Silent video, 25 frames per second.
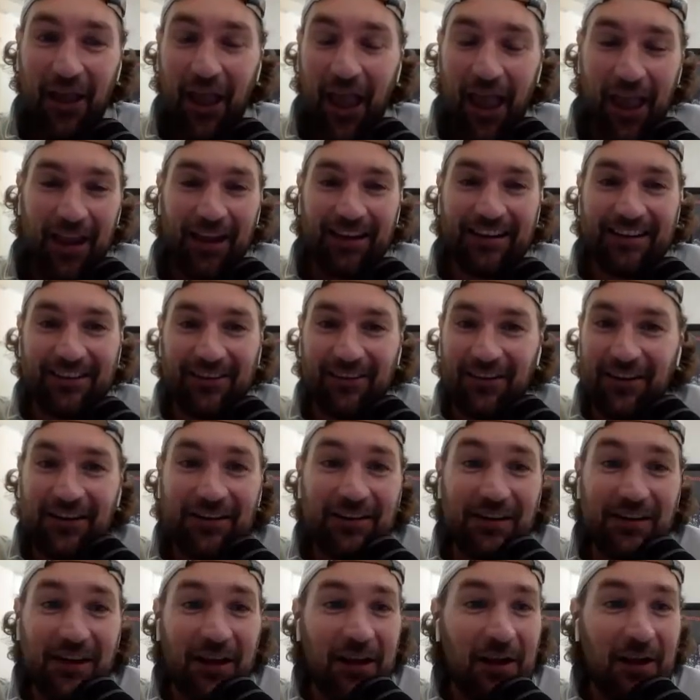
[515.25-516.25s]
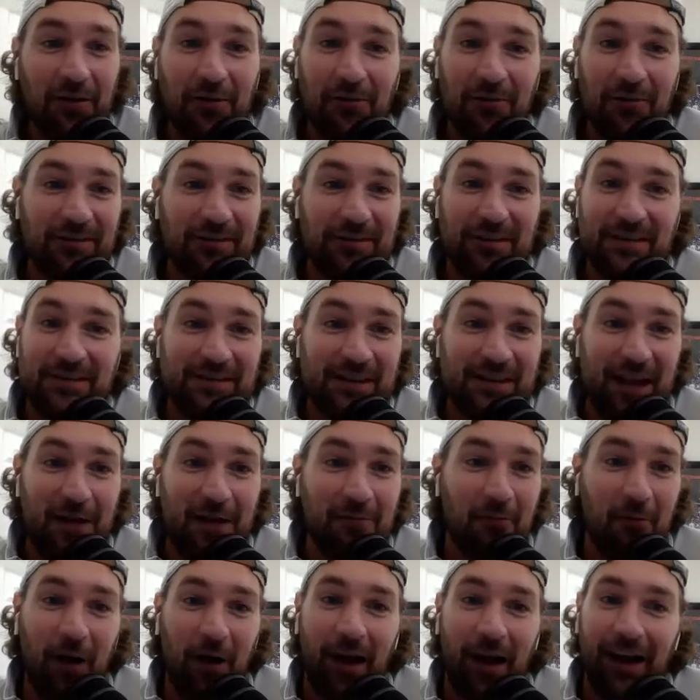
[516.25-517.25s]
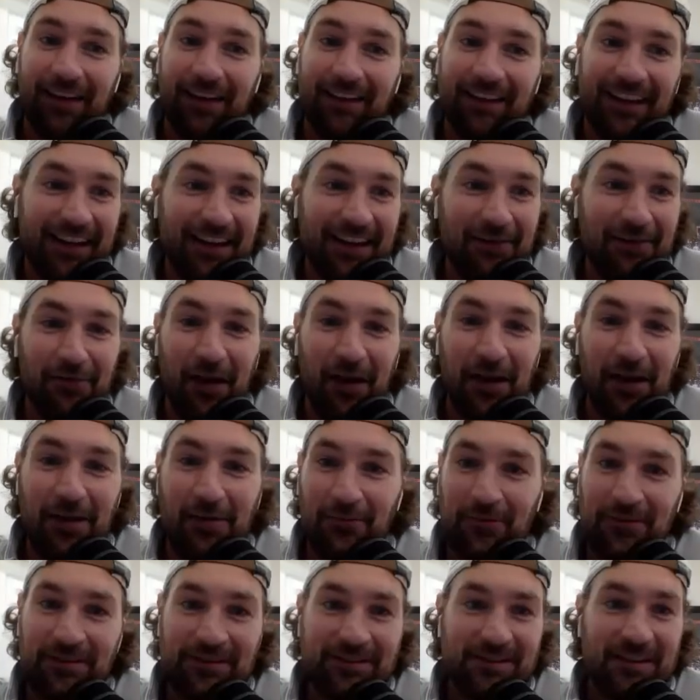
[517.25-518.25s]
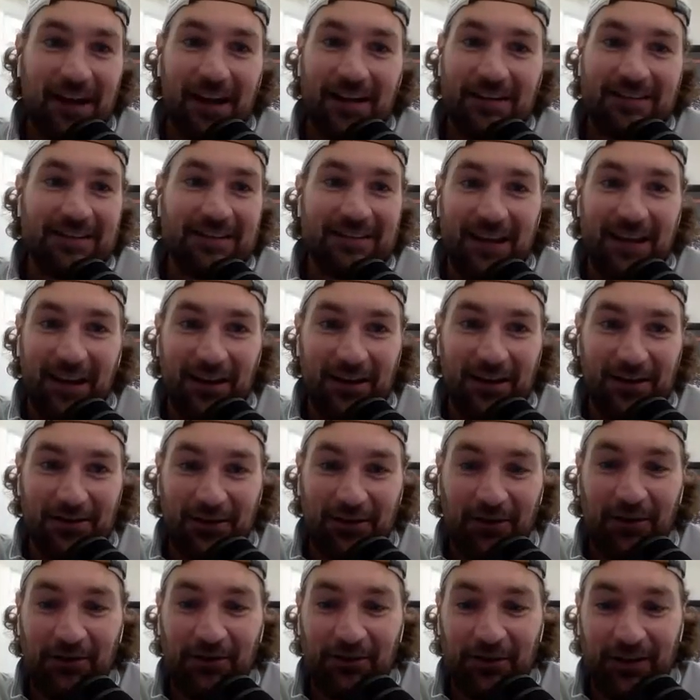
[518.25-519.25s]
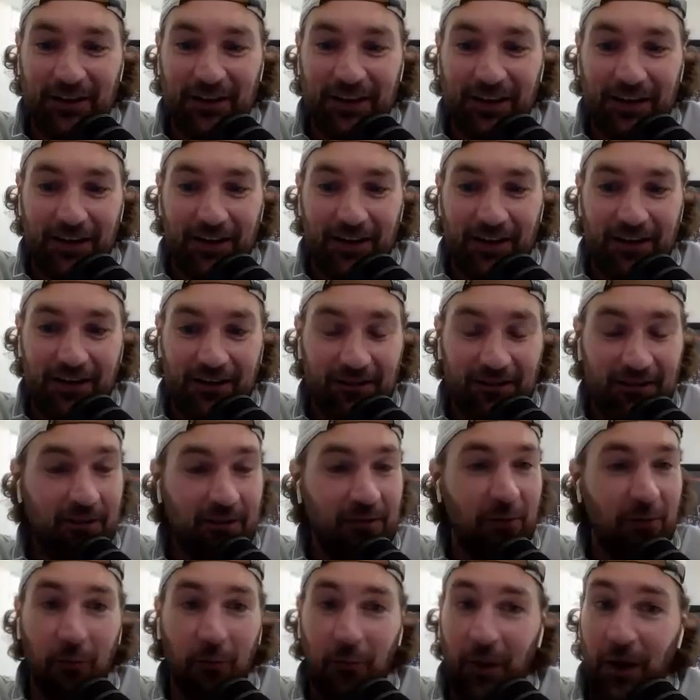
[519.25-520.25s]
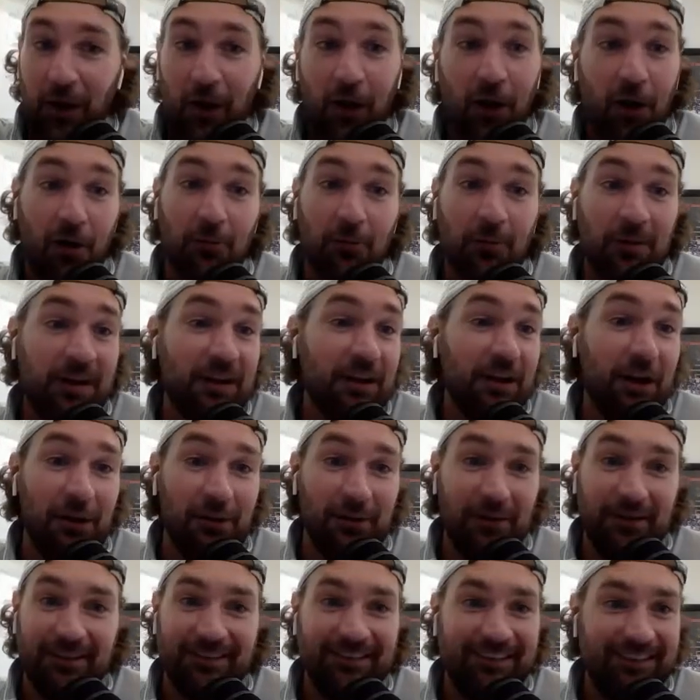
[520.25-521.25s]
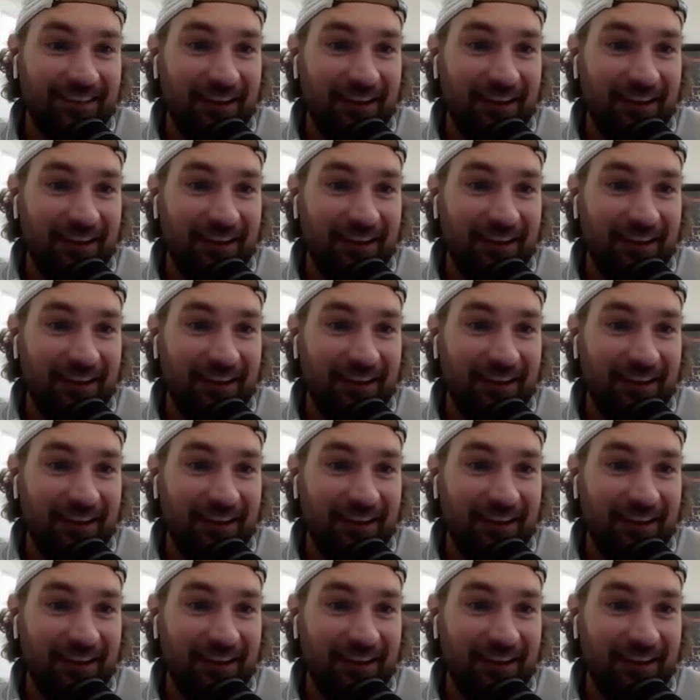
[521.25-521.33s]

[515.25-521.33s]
And during the year, it was the same way. Like, if anyone signs a ticket during the year, where are we going?